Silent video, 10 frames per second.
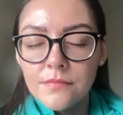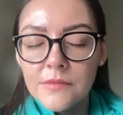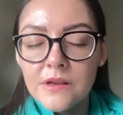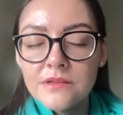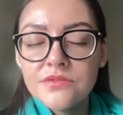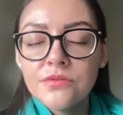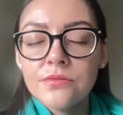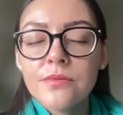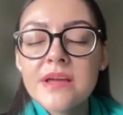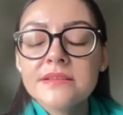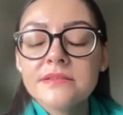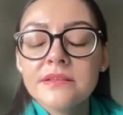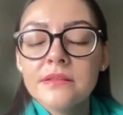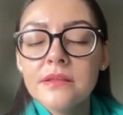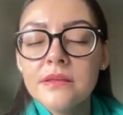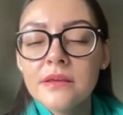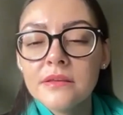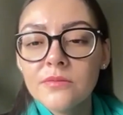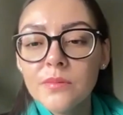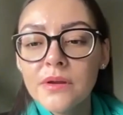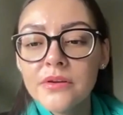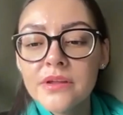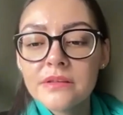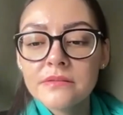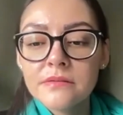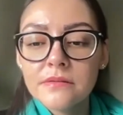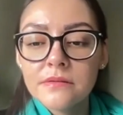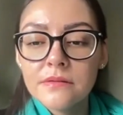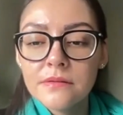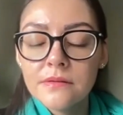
And as you rest in the experience